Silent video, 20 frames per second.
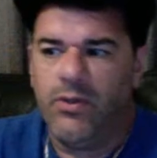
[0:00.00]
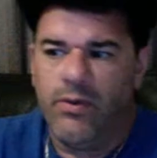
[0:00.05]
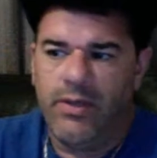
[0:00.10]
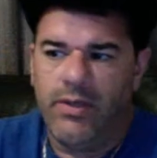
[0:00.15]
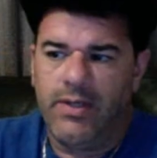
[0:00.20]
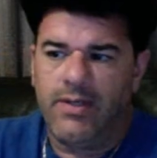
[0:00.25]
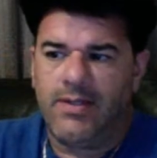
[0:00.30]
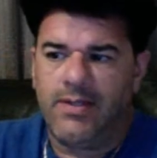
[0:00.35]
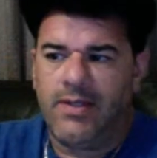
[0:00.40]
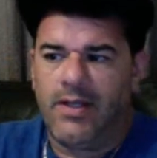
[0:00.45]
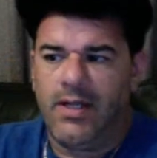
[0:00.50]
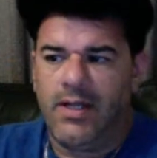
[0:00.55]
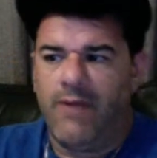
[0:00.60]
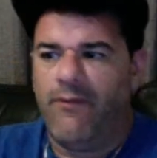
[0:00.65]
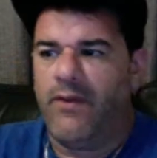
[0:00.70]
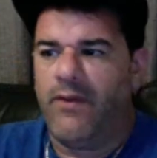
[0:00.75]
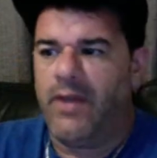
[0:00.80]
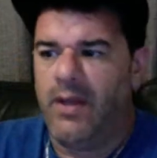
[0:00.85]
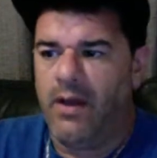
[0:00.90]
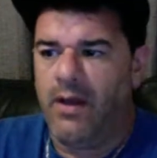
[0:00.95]
and your
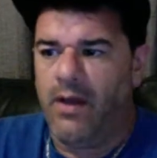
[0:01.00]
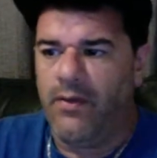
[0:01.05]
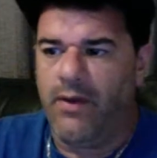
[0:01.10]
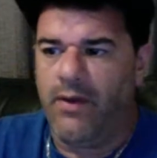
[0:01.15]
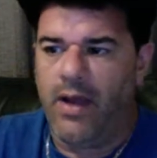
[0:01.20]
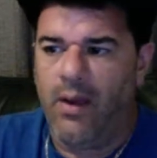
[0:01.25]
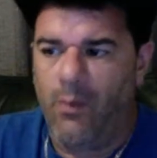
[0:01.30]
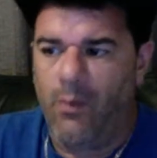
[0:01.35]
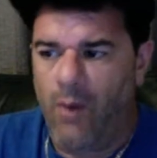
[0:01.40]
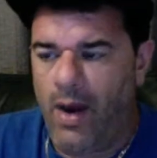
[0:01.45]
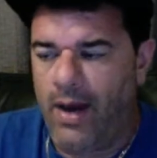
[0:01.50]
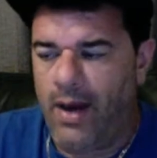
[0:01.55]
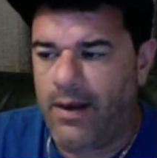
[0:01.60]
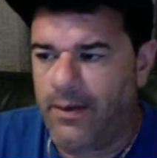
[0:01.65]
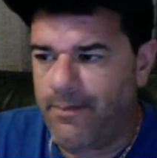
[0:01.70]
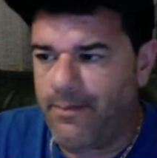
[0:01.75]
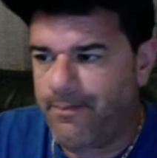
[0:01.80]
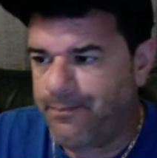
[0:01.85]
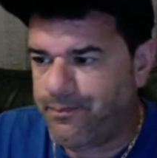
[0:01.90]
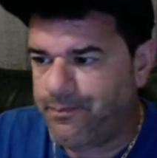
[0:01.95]
significant other at work
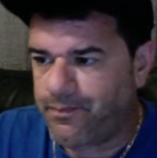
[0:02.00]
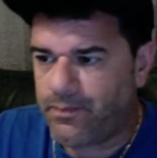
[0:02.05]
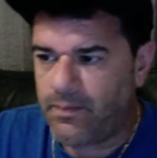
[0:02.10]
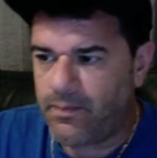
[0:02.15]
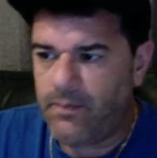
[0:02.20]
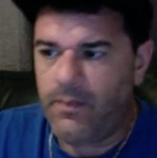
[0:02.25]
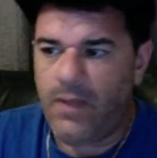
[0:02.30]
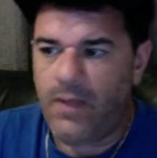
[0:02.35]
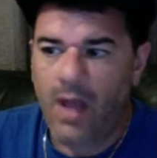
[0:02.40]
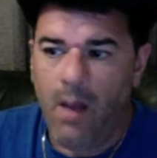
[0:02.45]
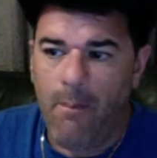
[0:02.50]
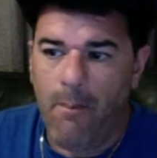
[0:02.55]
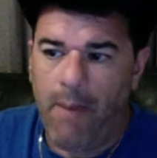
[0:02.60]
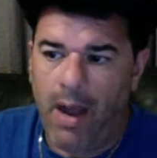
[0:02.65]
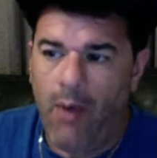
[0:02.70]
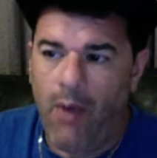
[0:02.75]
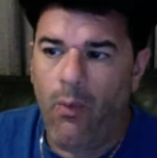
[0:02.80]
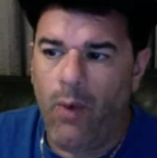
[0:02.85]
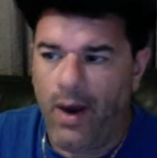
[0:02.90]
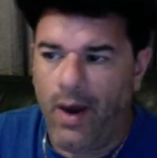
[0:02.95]

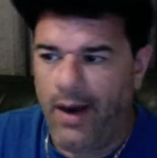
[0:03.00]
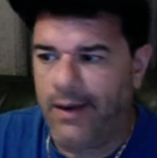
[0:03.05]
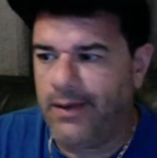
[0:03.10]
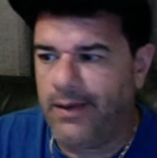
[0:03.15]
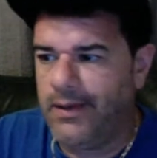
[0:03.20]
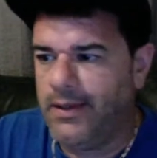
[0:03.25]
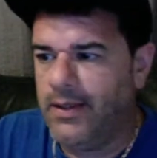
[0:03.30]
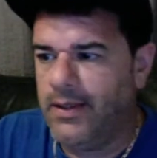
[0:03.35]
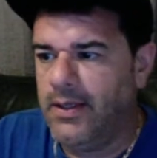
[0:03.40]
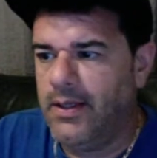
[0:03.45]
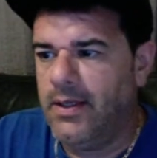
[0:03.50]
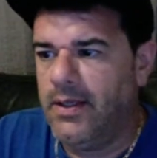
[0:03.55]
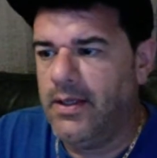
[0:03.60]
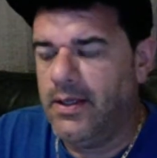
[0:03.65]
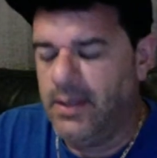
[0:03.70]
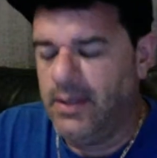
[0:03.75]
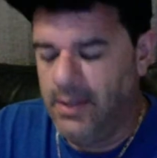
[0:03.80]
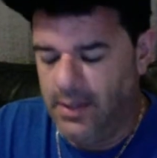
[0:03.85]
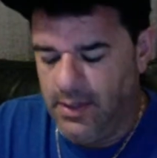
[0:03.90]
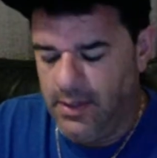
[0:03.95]
about work.
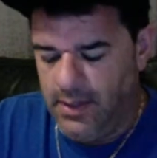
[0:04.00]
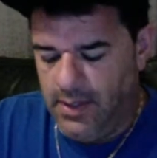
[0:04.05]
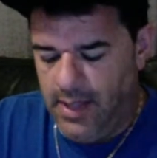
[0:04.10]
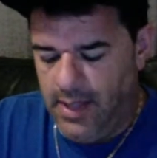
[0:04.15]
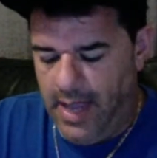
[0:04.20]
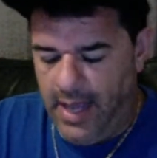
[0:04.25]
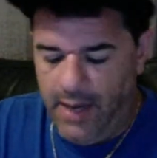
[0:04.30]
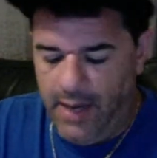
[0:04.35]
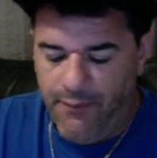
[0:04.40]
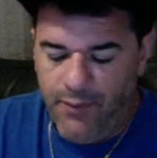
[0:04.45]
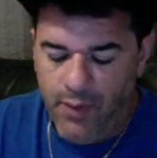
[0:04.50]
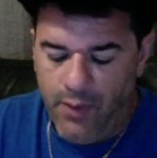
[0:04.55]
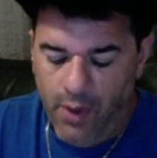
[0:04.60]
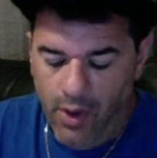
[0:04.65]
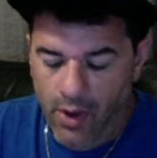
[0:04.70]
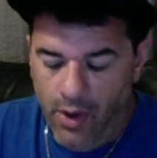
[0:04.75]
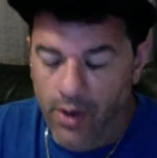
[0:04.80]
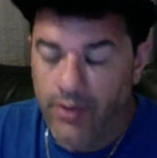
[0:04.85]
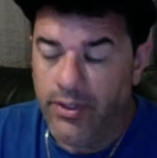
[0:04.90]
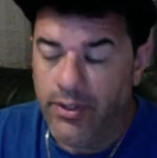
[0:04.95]
And if you
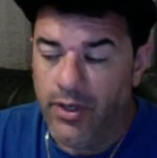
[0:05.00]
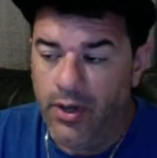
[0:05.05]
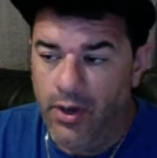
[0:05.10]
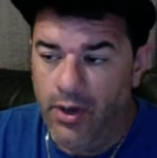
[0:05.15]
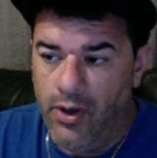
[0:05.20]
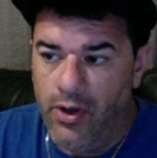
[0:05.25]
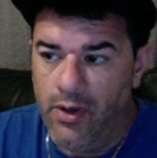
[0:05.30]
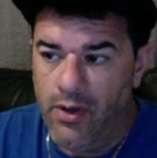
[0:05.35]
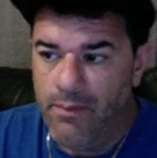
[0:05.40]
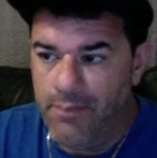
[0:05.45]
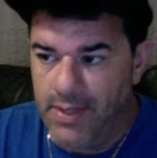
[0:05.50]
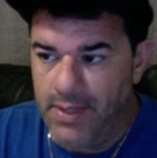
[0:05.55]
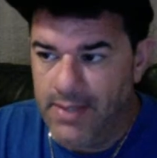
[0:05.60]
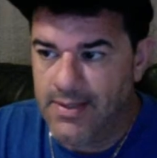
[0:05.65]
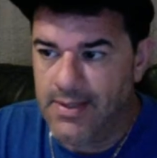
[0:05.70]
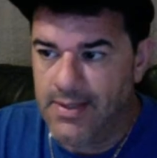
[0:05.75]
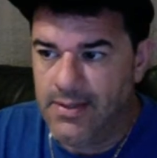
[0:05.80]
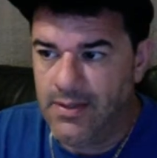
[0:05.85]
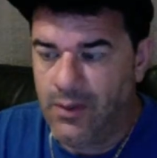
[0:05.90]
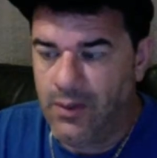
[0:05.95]
own your own
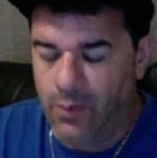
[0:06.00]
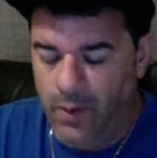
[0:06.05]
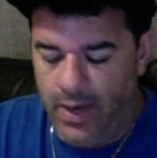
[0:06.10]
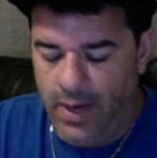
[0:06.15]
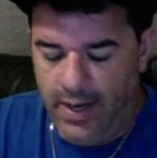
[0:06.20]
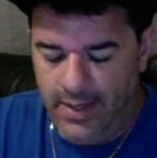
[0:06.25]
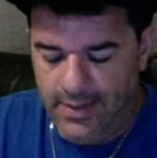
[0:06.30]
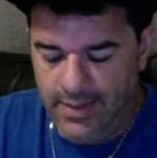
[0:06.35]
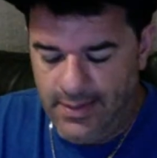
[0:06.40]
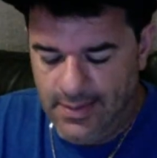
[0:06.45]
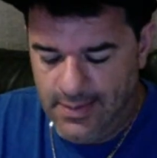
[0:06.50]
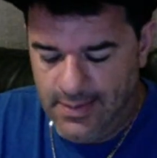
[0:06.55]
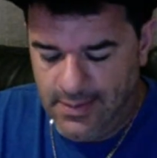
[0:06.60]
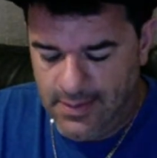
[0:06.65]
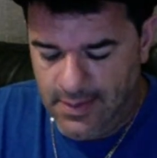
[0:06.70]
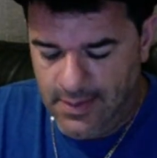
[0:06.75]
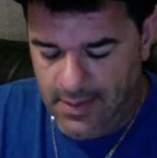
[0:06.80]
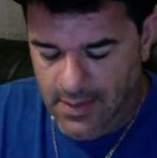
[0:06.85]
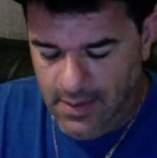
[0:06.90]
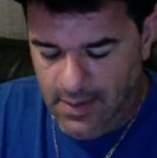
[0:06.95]
business, Aquarius,
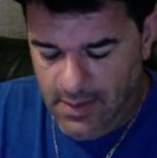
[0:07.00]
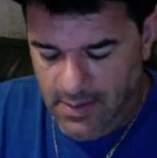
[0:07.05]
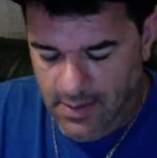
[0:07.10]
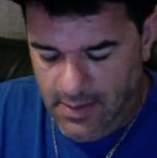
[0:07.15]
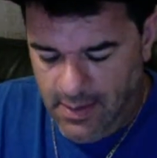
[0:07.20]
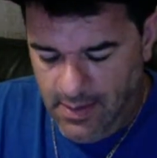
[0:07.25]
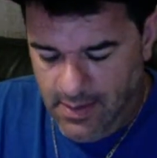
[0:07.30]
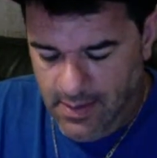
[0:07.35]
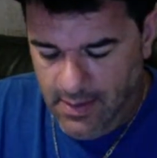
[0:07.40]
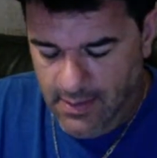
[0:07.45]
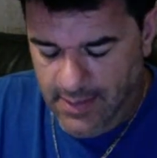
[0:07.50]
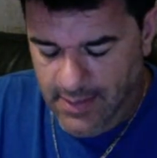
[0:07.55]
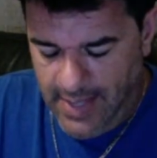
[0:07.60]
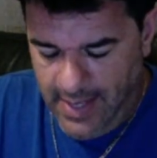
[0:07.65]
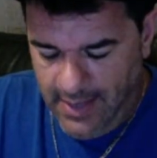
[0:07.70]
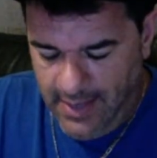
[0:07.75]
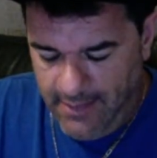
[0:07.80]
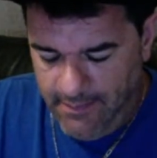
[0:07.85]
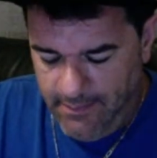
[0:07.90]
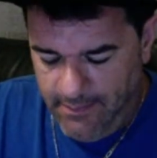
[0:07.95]

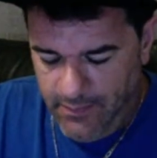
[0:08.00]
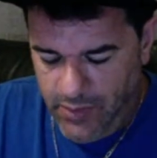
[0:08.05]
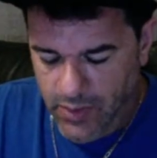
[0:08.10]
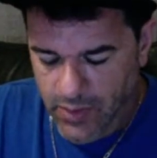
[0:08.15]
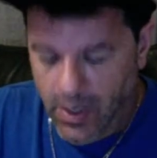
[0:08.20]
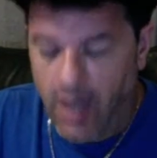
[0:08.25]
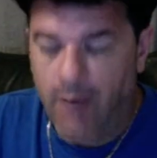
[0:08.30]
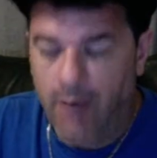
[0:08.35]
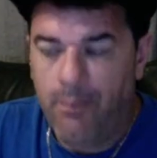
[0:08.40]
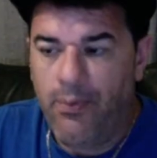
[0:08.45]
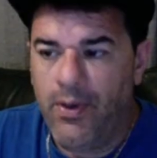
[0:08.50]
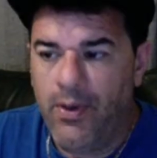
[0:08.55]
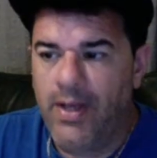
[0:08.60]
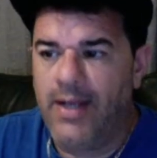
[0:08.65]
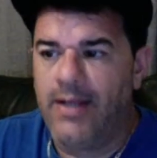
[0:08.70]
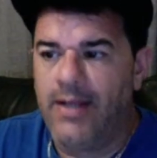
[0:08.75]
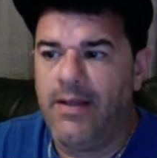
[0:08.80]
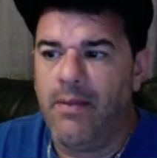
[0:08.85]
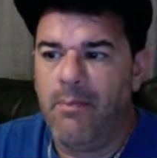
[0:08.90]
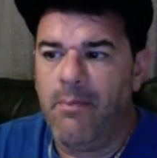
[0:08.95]
then you got to put
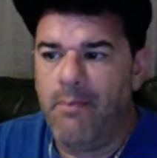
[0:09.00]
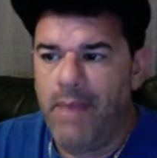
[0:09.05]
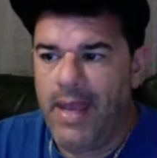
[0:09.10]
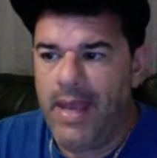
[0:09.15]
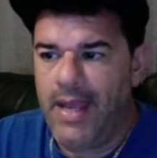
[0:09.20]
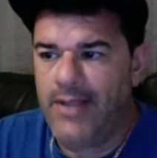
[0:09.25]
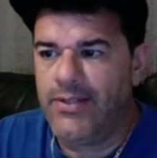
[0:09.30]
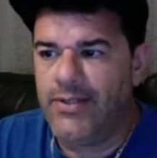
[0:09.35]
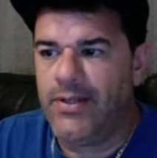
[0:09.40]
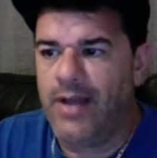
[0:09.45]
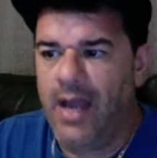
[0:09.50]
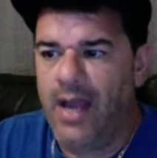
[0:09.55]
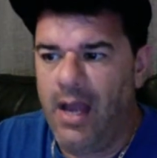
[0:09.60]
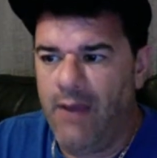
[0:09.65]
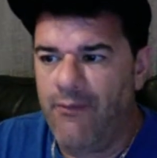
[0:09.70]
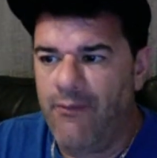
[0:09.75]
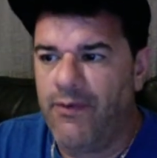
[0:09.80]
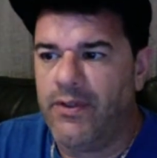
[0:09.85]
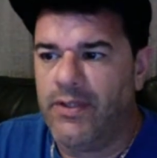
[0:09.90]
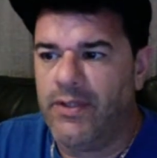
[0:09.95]
in the major
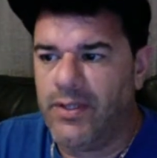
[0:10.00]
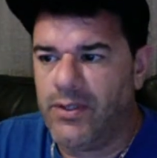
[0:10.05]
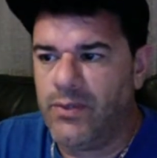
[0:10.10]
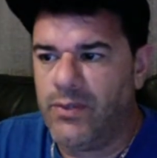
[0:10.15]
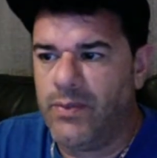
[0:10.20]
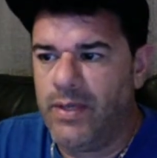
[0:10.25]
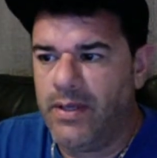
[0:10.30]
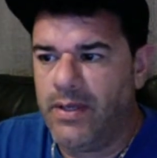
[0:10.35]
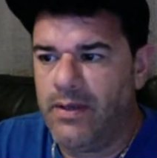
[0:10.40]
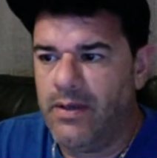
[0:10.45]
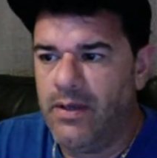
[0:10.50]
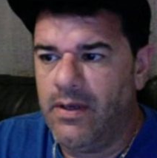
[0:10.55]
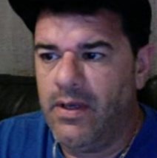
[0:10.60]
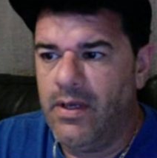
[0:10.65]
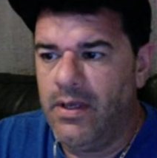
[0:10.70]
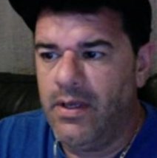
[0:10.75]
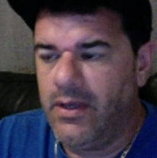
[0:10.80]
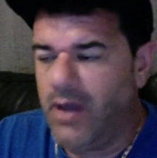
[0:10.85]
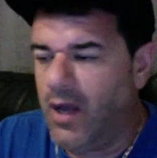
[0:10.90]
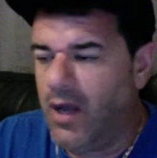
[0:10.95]
effort this week.
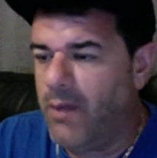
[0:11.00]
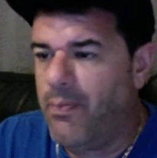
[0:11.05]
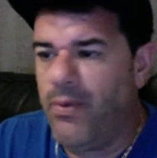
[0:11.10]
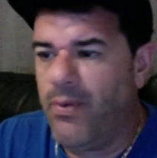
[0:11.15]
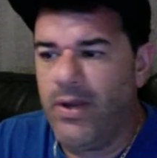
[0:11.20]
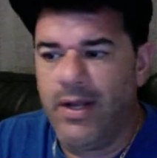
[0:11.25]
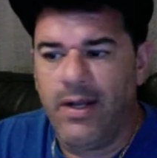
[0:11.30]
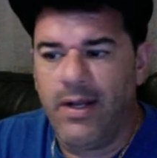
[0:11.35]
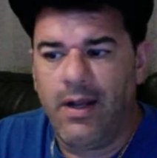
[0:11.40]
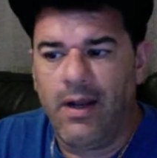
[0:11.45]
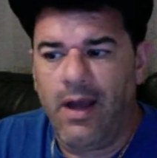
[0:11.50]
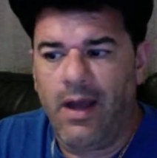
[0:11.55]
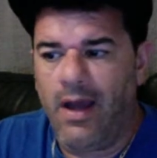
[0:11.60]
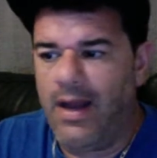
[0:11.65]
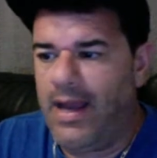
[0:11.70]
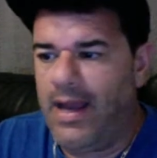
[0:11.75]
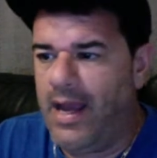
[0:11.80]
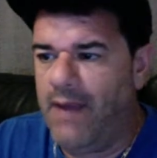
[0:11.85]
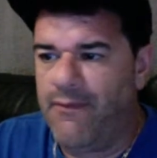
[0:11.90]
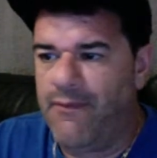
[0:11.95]
You got to put in a lot
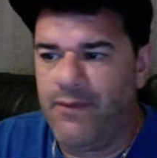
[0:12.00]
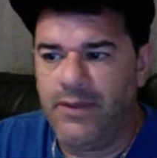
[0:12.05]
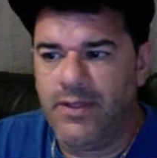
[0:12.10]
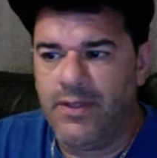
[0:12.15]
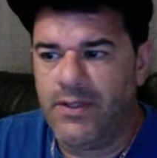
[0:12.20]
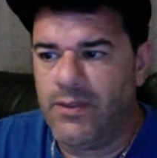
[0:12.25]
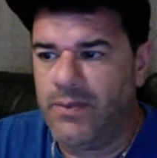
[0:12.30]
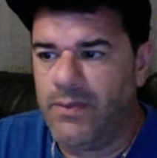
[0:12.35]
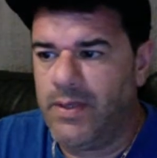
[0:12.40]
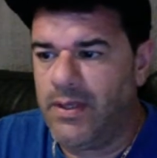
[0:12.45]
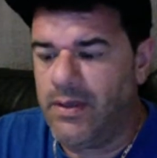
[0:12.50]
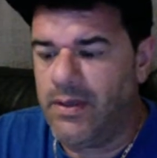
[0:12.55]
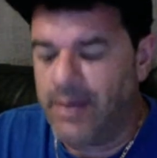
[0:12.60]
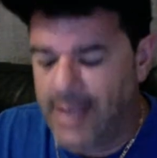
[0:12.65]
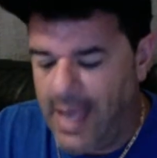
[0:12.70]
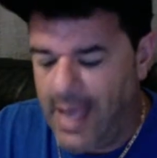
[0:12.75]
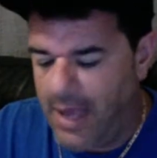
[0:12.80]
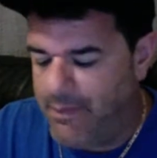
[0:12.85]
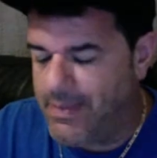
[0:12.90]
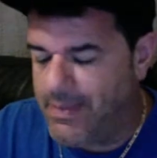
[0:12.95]
of effort this week. You
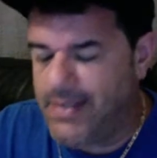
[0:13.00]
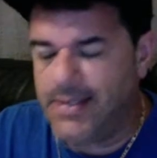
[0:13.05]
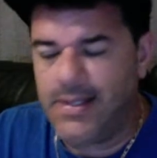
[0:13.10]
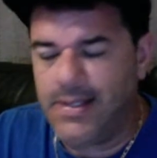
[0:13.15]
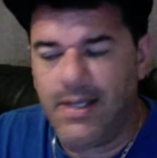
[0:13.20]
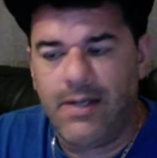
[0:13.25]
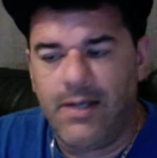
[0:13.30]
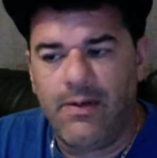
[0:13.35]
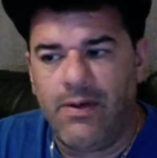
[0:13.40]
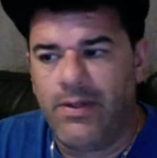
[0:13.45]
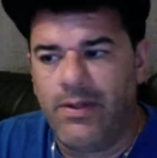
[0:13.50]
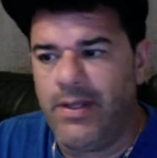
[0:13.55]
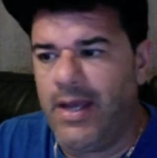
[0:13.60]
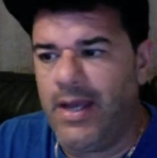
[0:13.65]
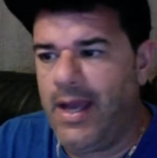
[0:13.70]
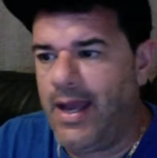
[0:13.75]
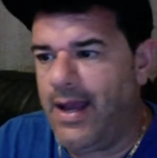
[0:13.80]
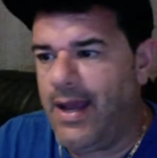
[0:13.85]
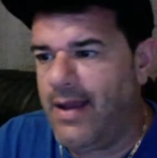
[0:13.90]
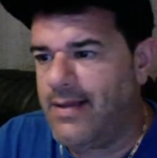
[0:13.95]
can't be sitting on your
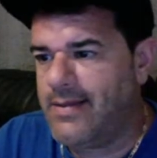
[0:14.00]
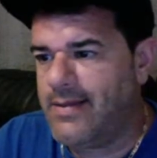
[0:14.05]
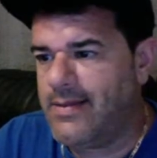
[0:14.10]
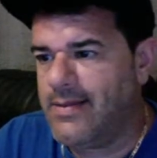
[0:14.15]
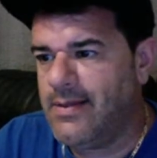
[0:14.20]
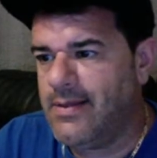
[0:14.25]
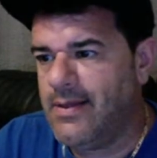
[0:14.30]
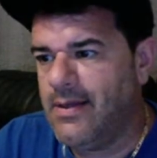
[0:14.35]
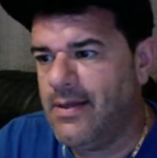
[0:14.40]
ass